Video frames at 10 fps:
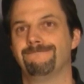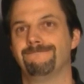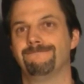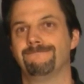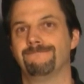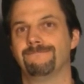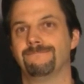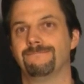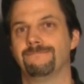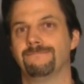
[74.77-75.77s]

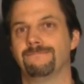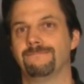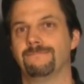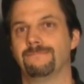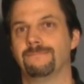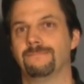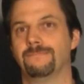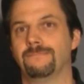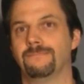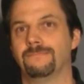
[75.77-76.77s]

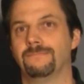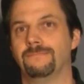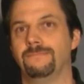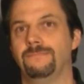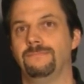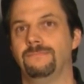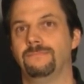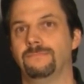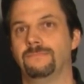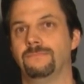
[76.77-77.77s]

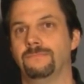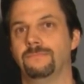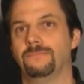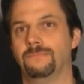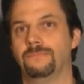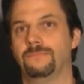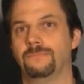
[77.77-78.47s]
[no speech]